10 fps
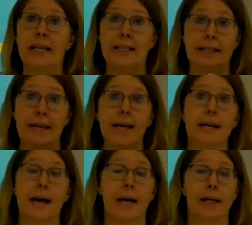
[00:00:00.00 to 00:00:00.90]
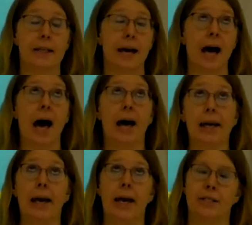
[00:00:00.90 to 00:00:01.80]
is that
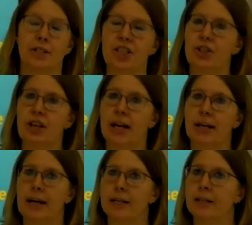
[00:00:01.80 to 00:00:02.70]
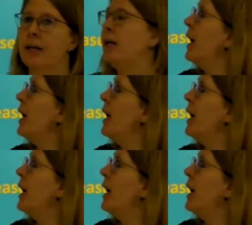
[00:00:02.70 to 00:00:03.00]
I, as a teacher educator,